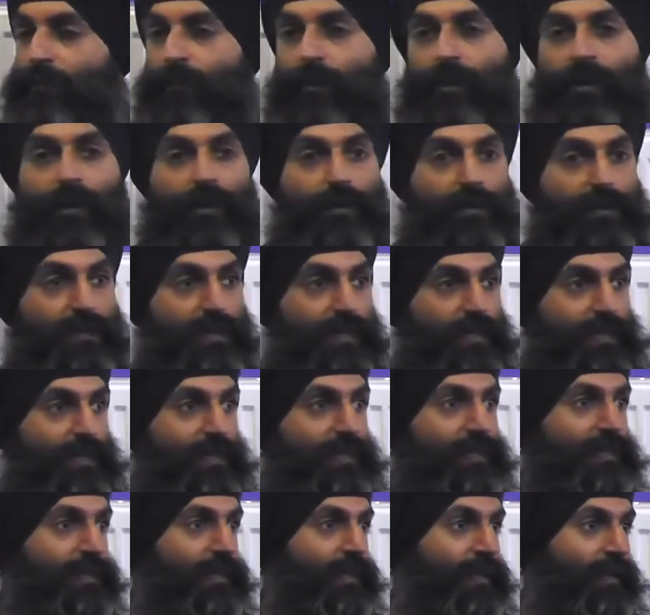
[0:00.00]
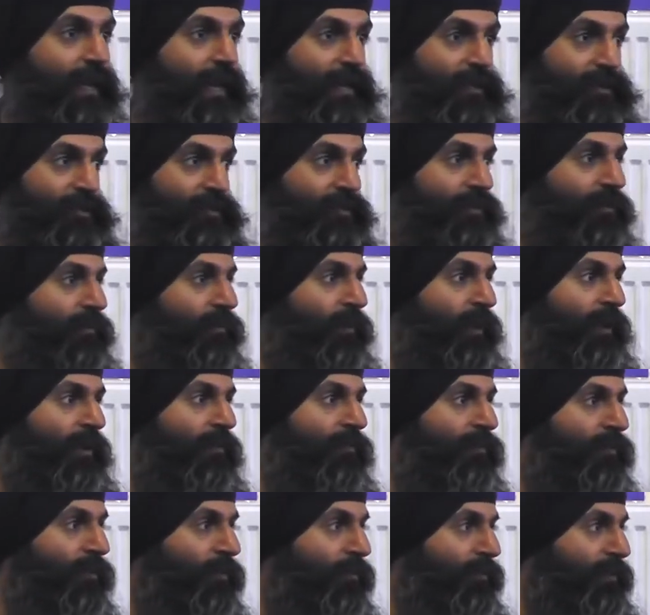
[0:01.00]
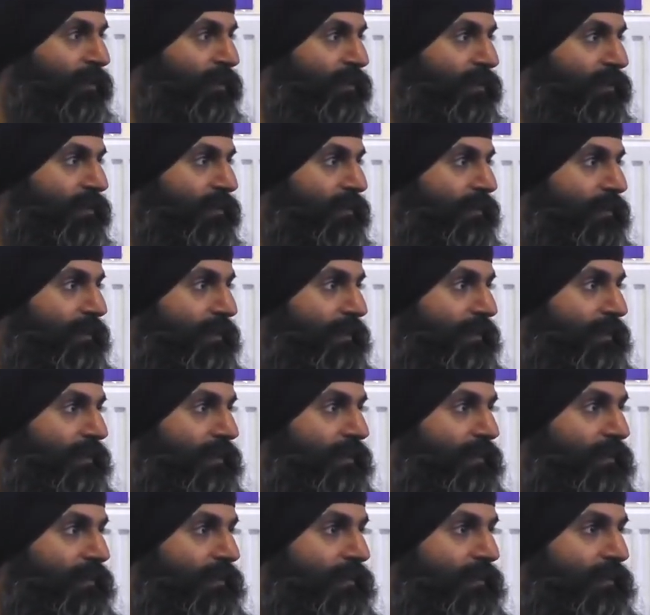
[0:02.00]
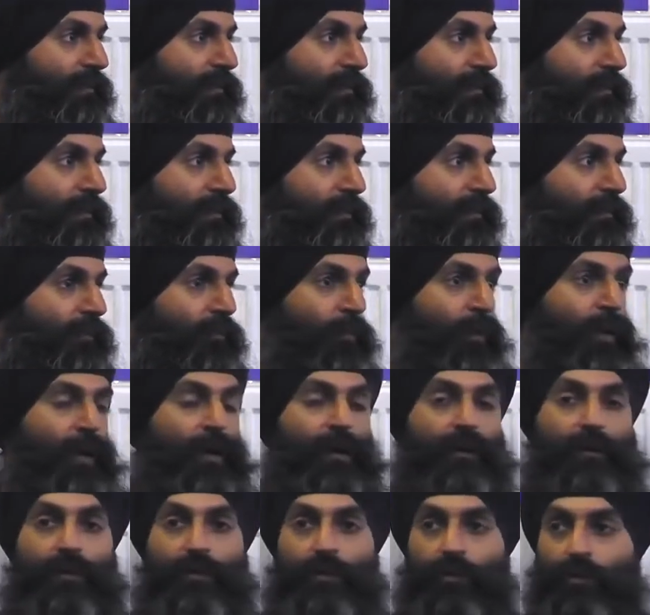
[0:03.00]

Because this is the natural way of humans. We are